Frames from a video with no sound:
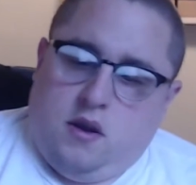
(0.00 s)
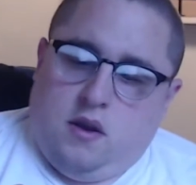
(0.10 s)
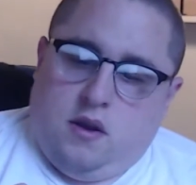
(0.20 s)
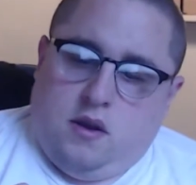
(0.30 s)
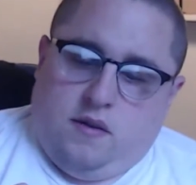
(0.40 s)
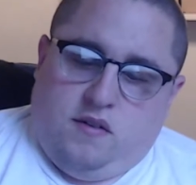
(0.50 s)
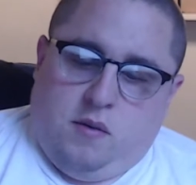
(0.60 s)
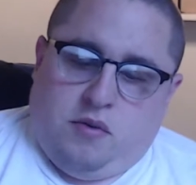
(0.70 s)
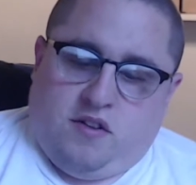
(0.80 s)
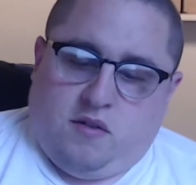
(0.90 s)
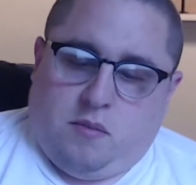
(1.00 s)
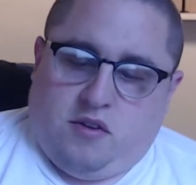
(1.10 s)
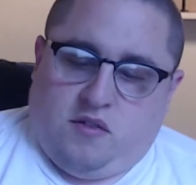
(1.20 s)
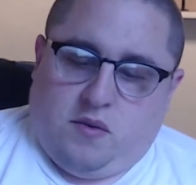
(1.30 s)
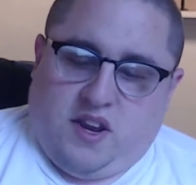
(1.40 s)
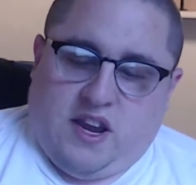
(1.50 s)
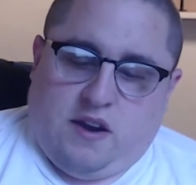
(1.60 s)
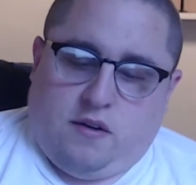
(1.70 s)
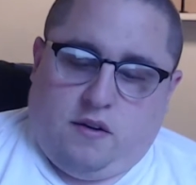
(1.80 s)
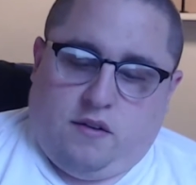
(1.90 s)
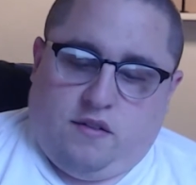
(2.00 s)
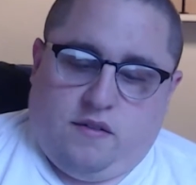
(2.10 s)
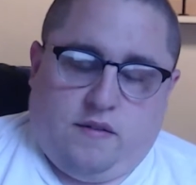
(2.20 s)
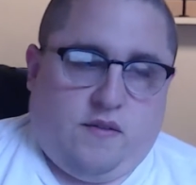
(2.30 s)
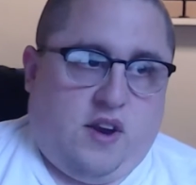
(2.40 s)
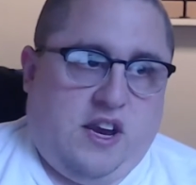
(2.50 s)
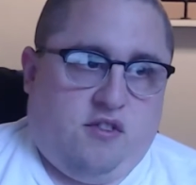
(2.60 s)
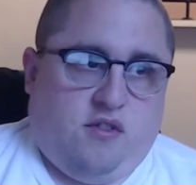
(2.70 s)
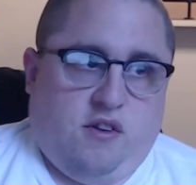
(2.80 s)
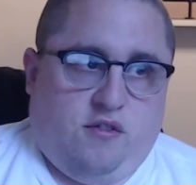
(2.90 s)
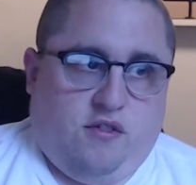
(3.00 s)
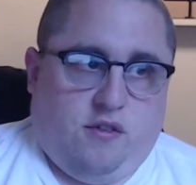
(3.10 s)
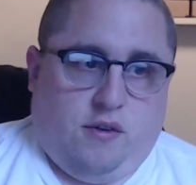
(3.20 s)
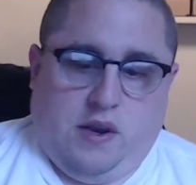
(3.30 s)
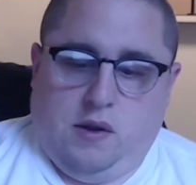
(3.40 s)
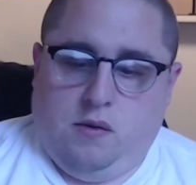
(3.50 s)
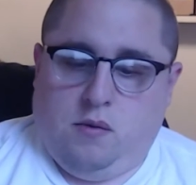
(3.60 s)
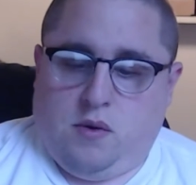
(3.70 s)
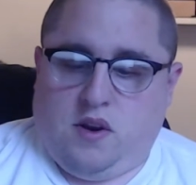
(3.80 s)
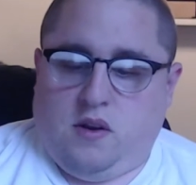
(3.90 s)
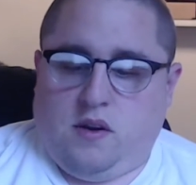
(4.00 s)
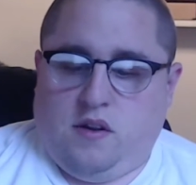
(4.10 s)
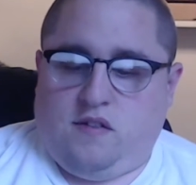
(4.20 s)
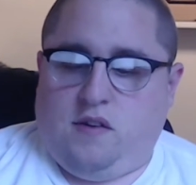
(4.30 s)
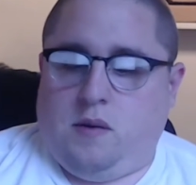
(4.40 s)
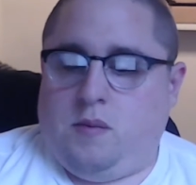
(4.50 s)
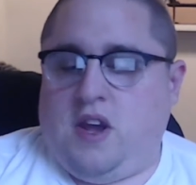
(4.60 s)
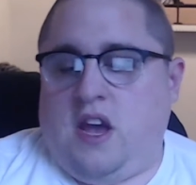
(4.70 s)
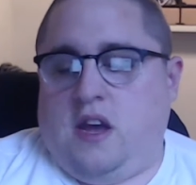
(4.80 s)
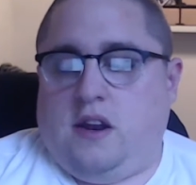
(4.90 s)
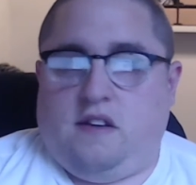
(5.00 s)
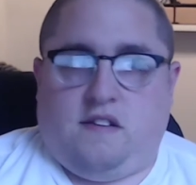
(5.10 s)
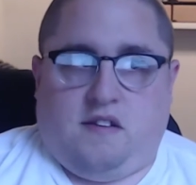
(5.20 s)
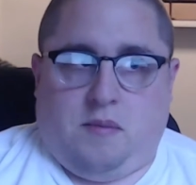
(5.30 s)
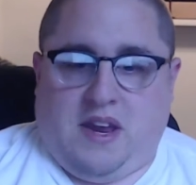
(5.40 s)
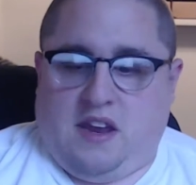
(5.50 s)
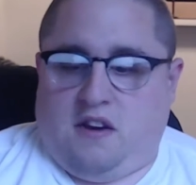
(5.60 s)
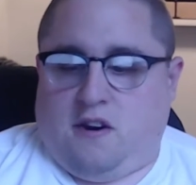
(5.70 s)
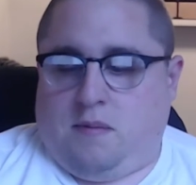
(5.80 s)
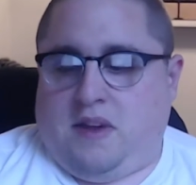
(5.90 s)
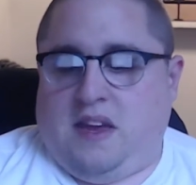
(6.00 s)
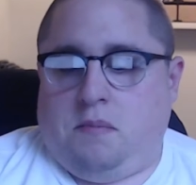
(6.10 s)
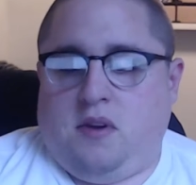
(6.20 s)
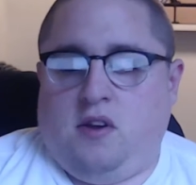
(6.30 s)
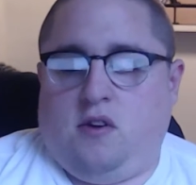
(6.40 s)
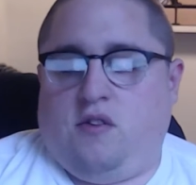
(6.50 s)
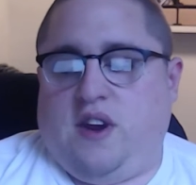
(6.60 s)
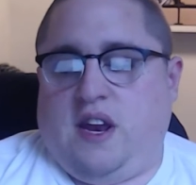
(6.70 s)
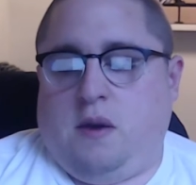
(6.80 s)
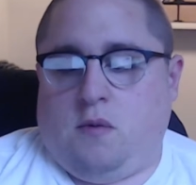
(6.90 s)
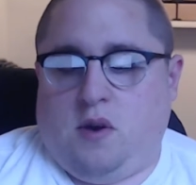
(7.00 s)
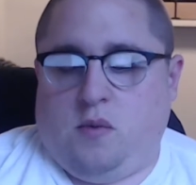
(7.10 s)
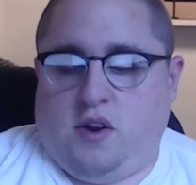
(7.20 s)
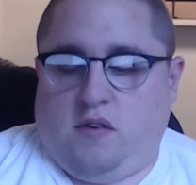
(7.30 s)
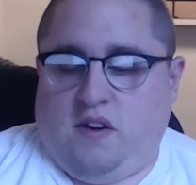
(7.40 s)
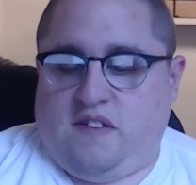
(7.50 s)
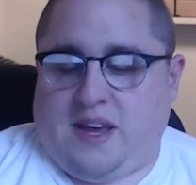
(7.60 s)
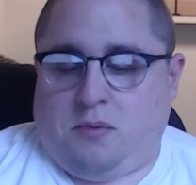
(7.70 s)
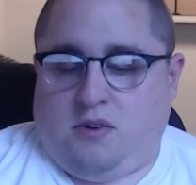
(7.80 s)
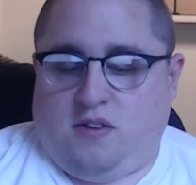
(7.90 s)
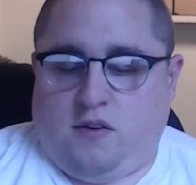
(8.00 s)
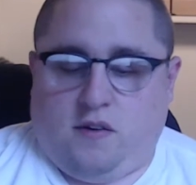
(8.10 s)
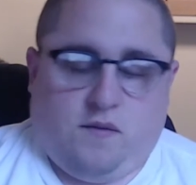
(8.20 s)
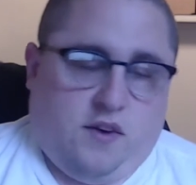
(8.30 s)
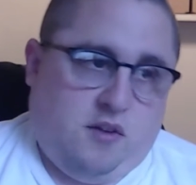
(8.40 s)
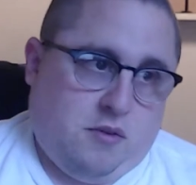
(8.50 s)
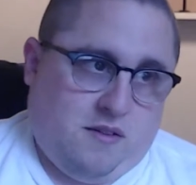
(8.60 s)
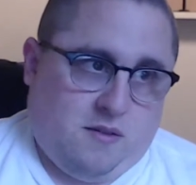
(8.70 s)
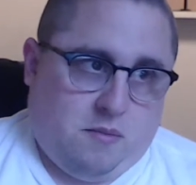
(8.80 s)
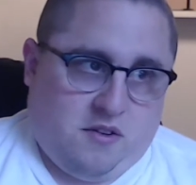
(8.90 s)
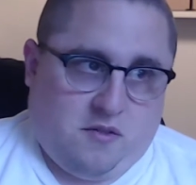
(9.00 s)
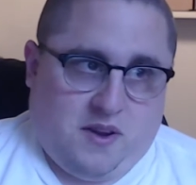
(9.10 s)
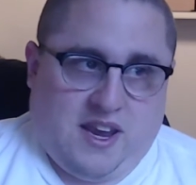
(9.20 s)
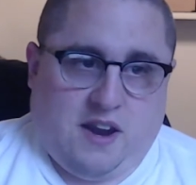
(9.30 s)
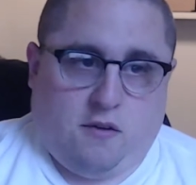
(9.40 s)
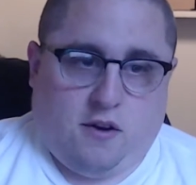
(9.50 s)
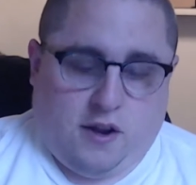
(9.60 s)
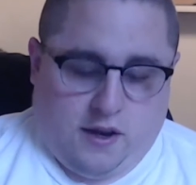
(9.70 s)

2 +1/+1 counters for each creature you consume. And it says at the beginning of your upkeep, you create a 1/1 green sapling token for each +1/+1 counter on it.